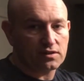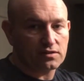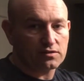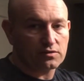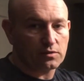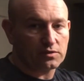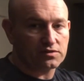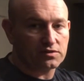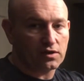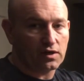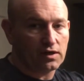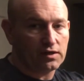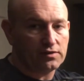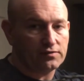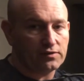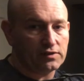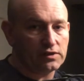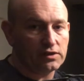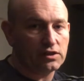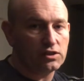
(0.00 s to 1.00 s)
So it's kind of
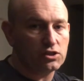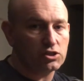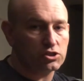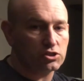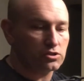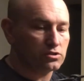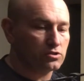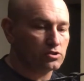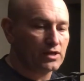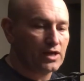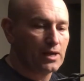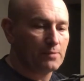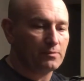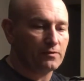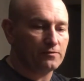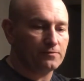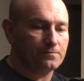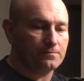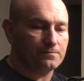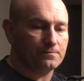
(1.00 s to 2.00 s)
a niche trap. It
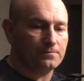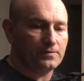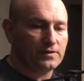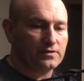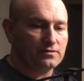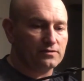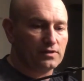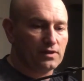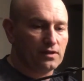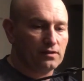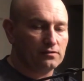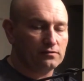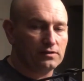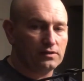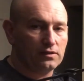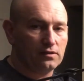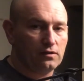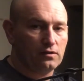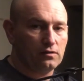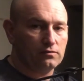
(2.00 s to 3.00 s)
fits that
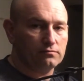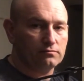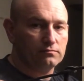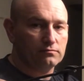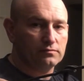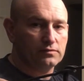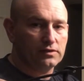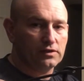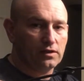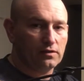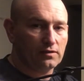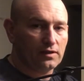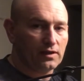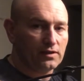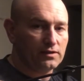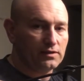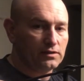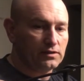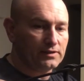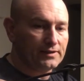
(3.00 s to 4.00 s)
little, that
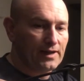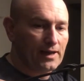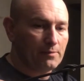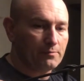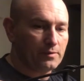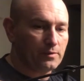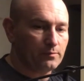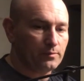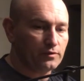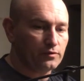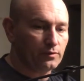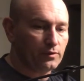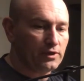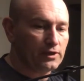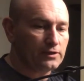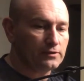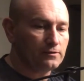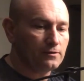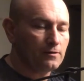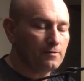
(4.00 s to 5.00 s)
little gap in
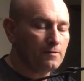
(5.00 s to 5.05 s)
between.